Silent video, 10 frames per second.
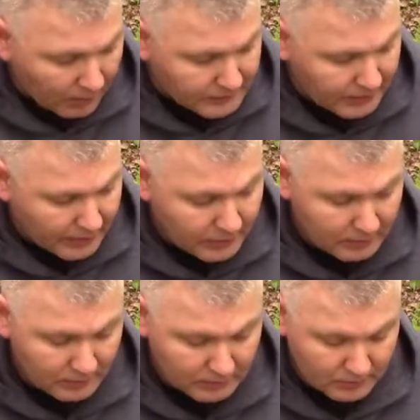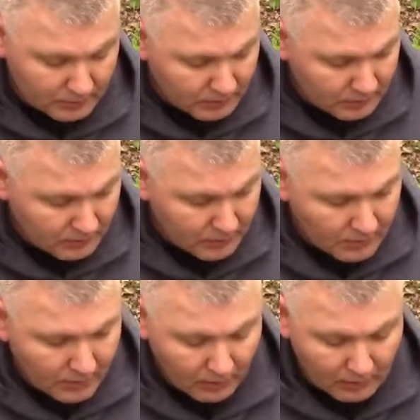take
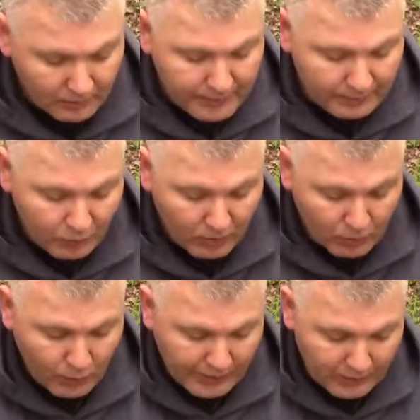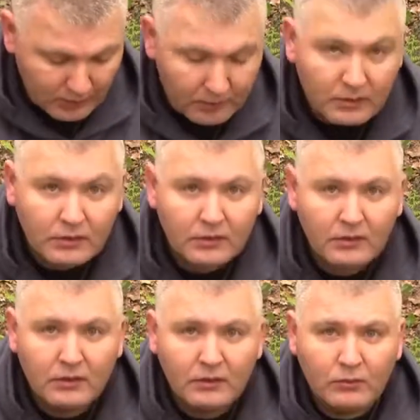a little bit more weight
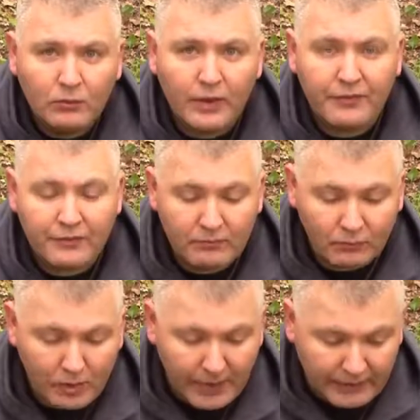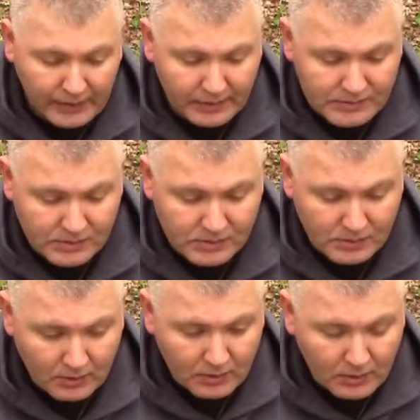with one of my kits
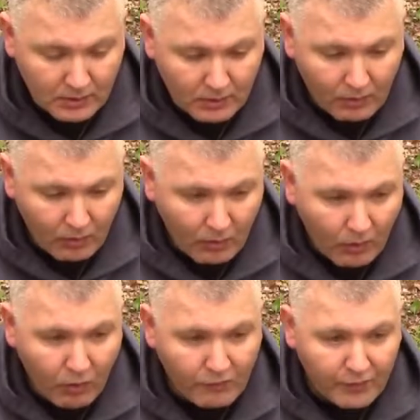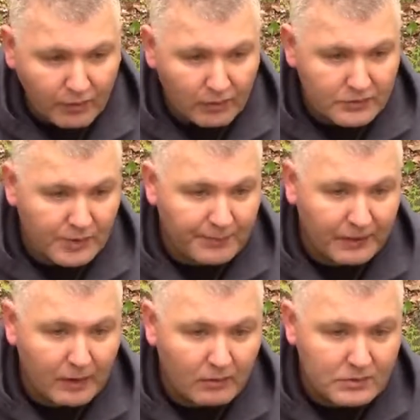over
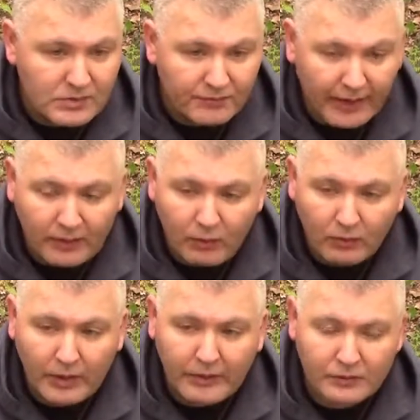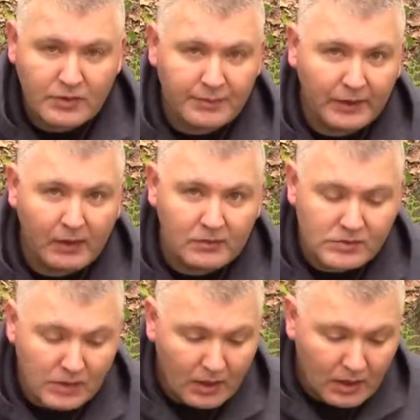something else. If I can go lighter something
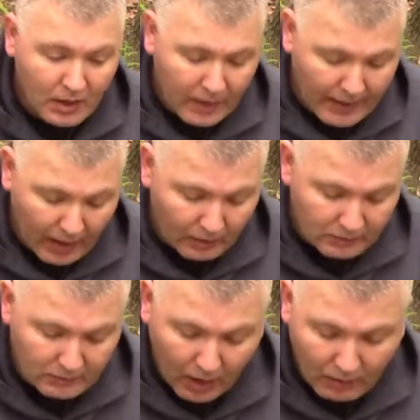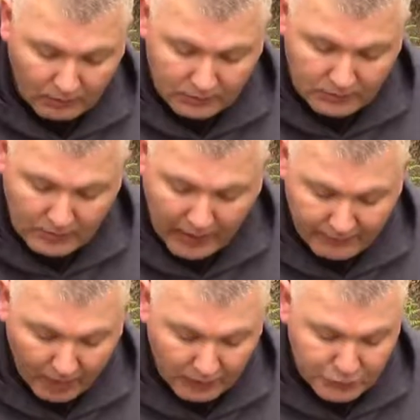else,
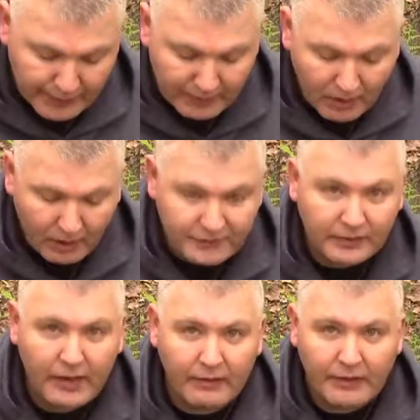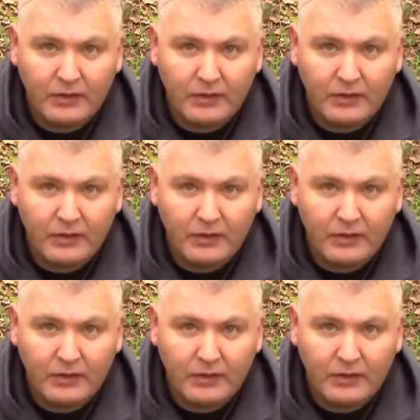I'll trade off to carry